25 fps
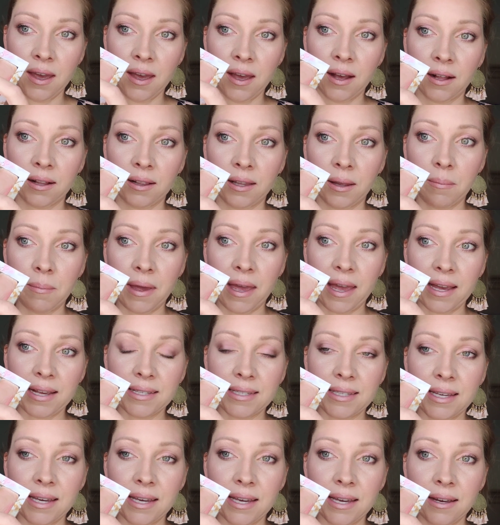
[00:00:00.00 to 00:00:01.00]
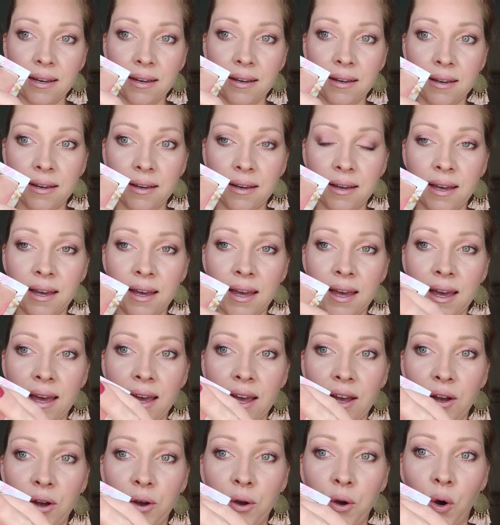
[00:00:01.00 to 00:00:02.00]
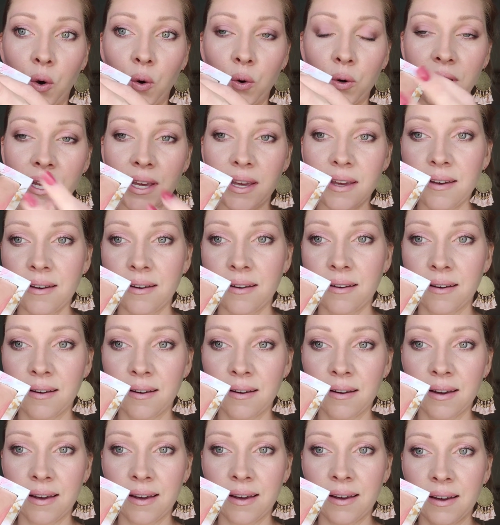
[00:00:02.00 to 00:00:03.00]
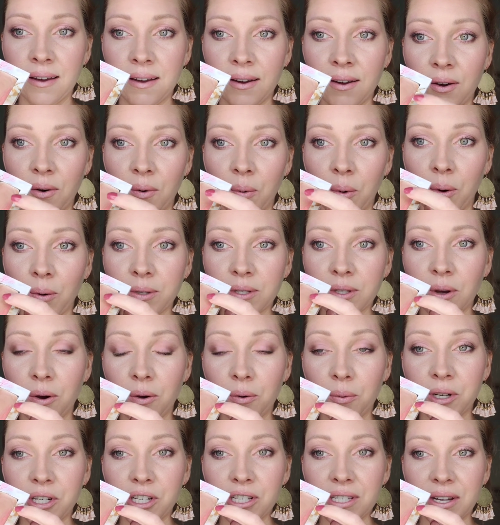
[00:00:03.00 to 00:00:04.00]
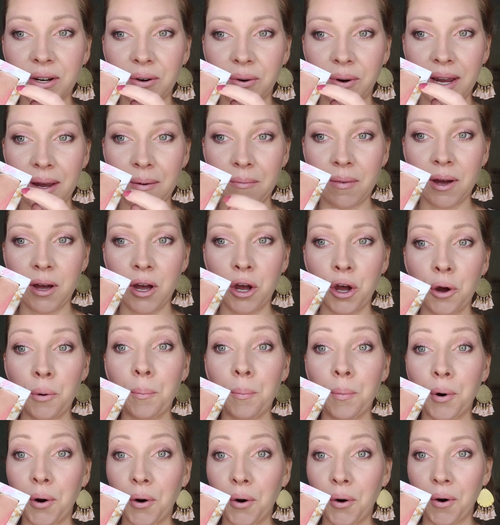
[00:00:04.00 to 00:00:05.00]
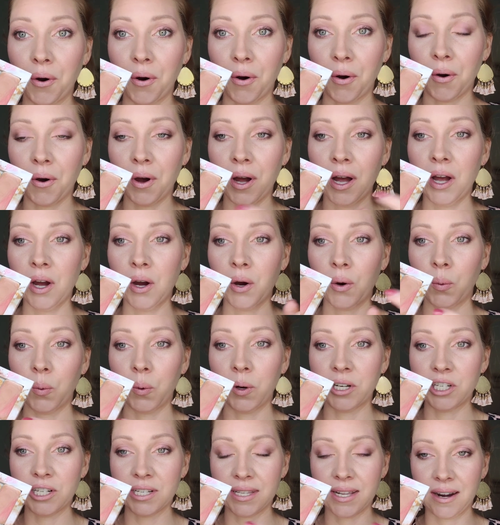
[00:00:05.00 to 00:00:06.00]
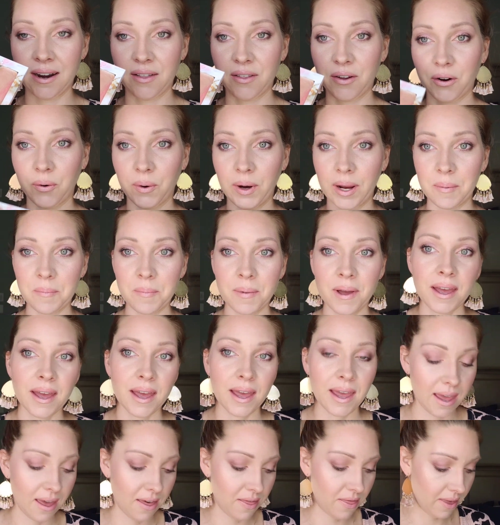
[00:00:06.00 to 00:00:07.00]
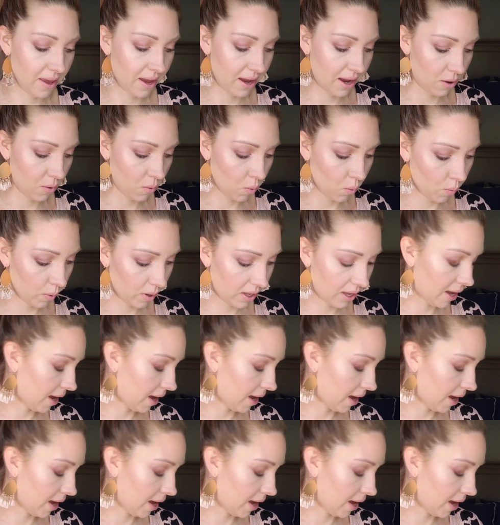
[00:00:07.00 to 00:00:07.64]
Glamazing, Goldie, Rose Gold, which is a cream, Pearl, which is another cream. And then we